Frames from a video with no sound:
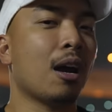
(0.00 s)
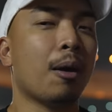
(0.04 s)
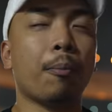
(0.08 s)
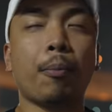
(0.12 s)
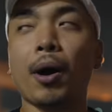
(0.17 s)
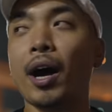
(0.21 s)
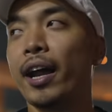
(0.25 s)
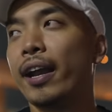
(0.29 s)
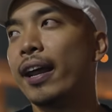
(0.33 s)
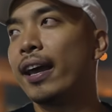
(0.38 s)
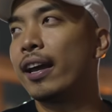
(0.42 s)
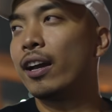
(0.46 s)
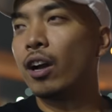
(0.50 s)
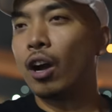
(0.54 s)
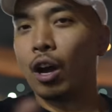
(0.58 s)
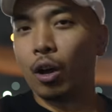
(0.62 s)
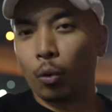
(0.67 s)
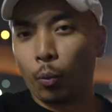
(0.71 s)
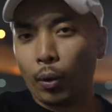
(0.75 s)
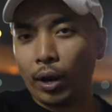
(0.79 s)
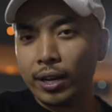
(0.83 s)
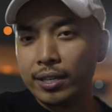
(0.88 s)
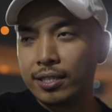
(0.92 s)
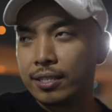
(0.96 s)
But hang
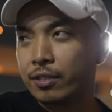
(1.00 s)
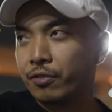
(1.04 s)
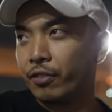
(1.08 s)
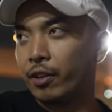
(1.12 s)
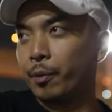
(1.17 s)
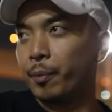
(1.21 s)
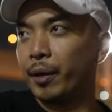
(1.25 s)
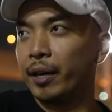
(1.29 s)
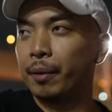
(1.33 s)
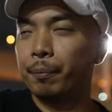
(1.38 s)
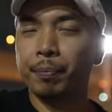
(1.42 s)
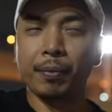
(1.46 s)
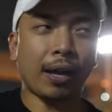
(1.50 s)
on, while this is filming,